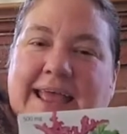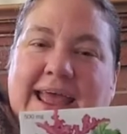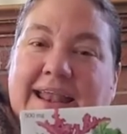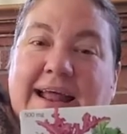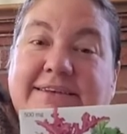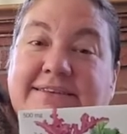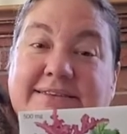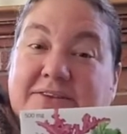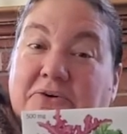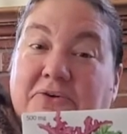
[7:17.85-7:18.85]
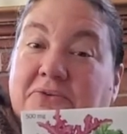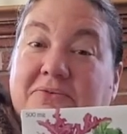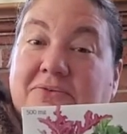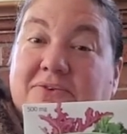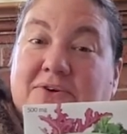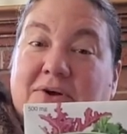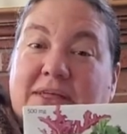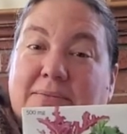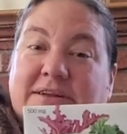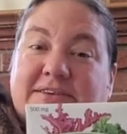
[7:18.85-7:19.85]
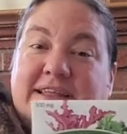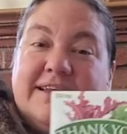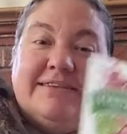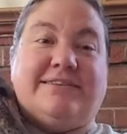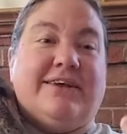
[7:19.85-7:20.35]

And I just don't grow that much lettuce,